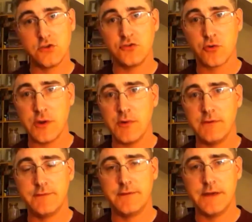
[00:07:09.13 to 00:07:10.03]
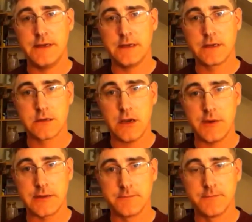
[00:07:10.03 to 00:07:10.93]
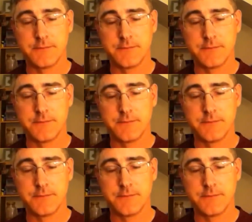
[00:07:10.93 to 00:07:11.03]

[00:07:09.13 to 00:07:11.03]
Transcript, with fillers: just a quick one for Cohen.